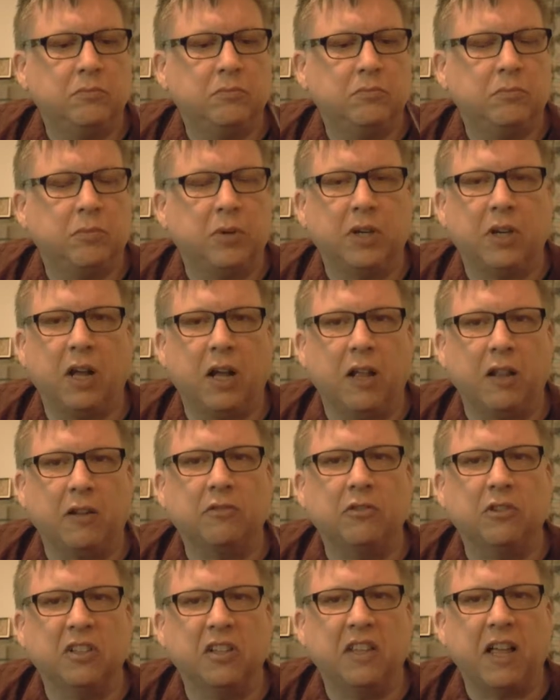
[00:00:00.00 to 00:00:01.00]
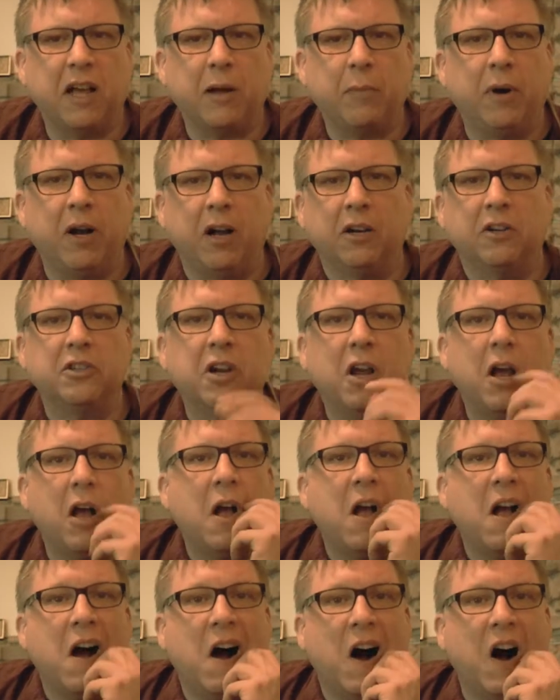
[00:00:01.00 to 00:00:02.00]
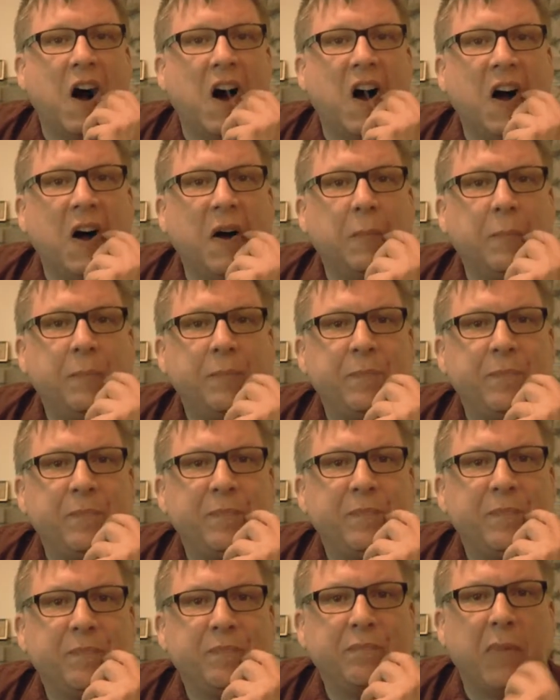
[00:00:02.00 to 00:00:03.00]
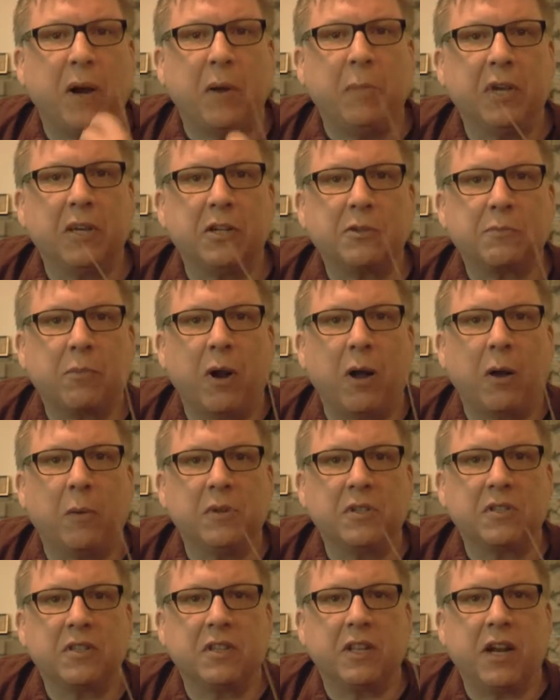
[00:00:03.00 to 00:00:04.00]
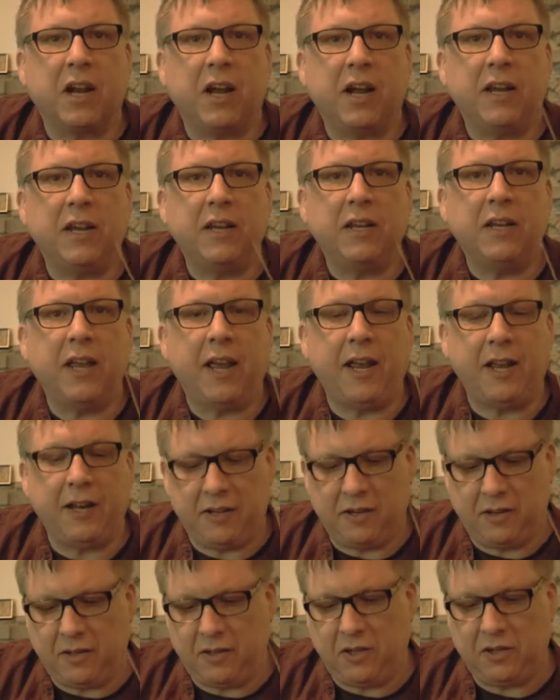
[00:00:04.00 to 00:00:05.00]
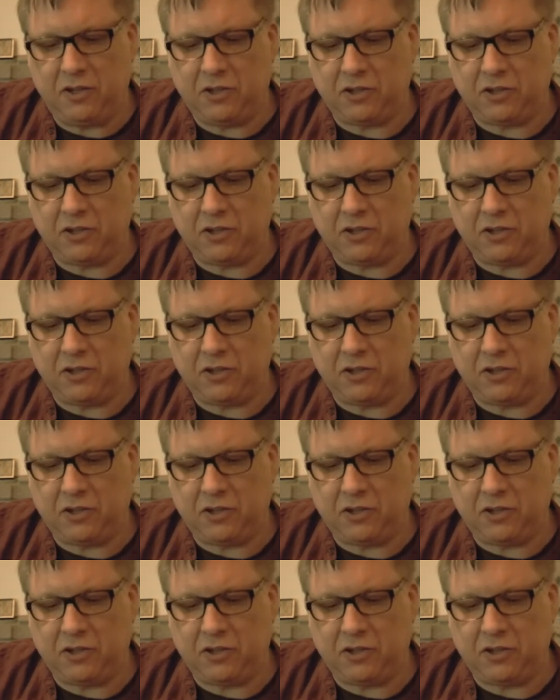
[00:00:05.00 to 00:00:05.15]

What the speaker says: But not really that much. My biggest problem is that I hate these